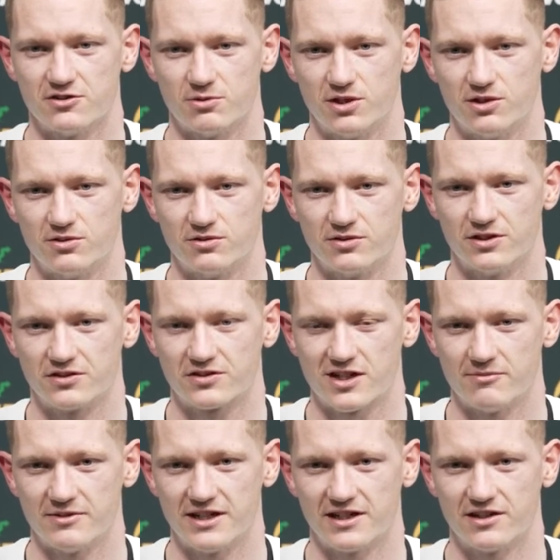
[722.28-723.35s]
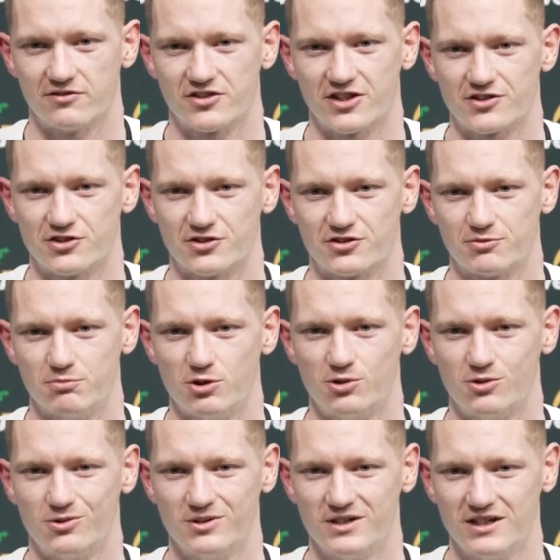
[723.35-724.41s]
as well that's coming out of such a
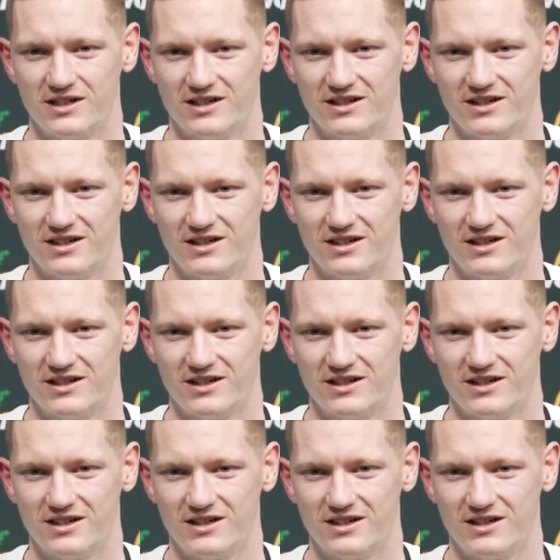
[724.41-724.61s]
small